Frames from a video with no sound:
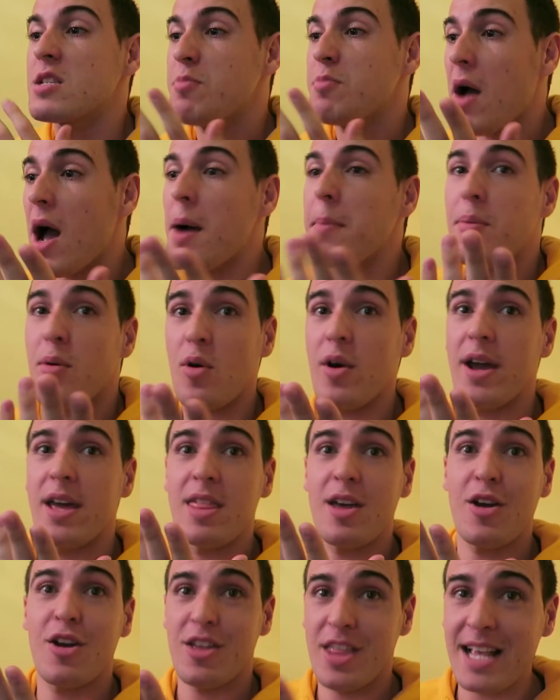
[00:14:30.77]
Smart boy,
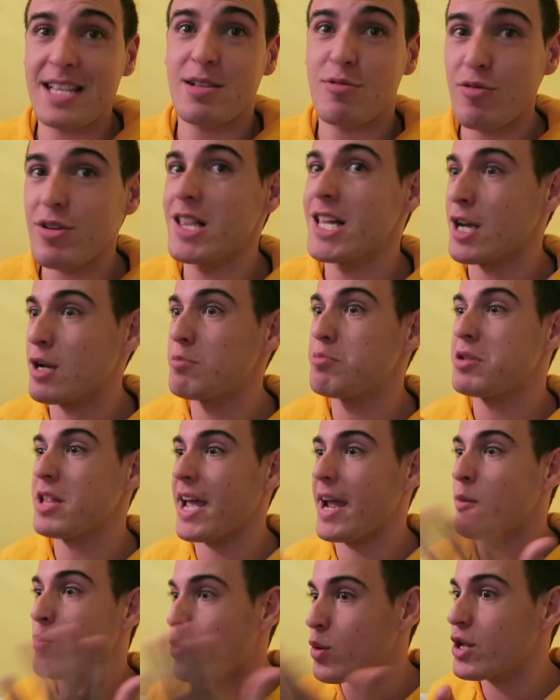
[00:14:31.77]
though. That's a really good
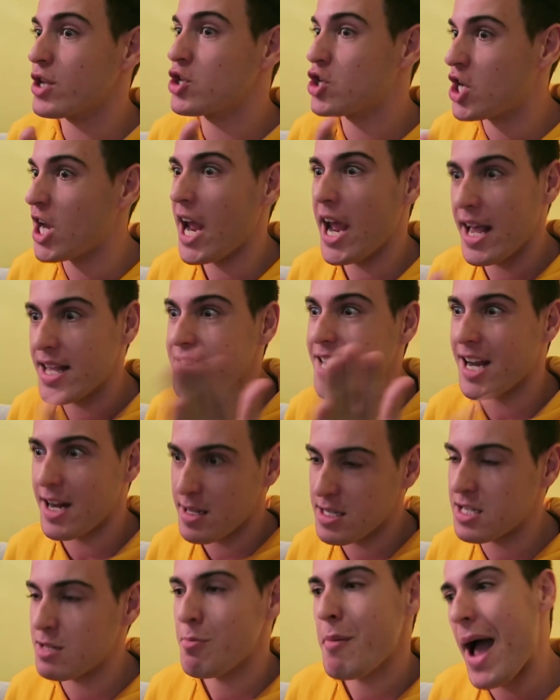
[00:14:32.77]
plan. Wooden chair, it's
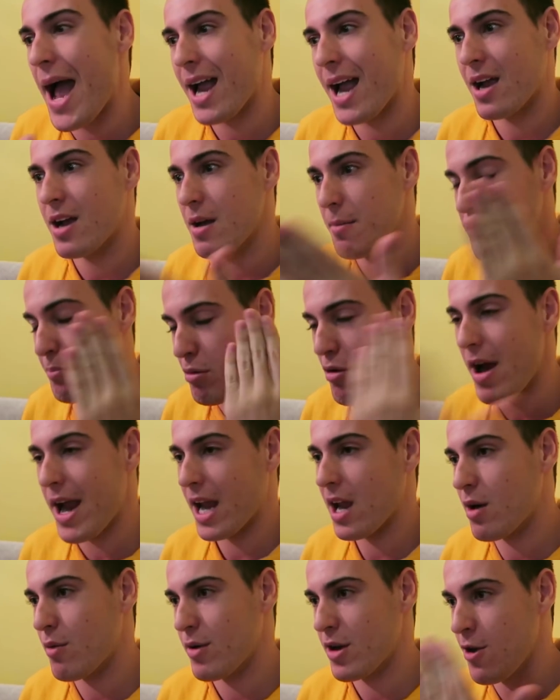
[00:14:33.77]
gonna smack.
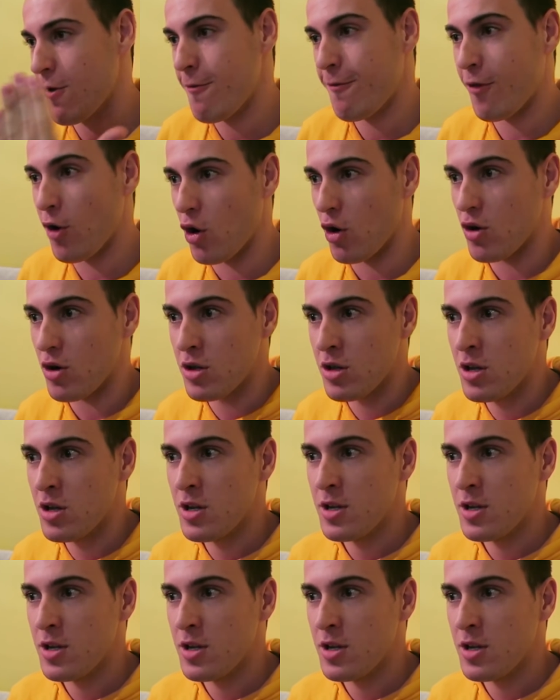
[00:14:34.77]
Break when you fall.